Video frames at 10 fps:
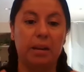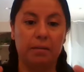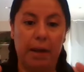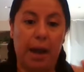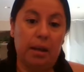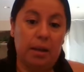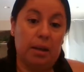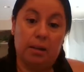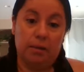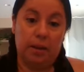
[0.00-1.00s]
fat
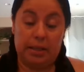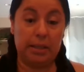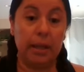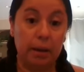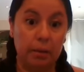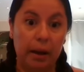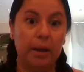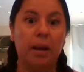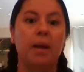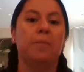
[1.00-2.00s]
in the skin,
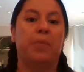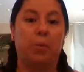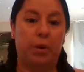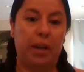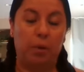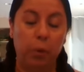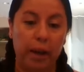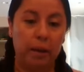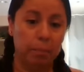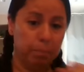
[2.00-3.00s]
right? And we gain
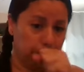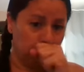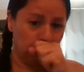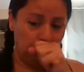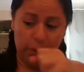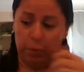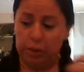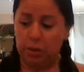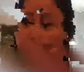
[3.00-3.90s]
weight. And with so much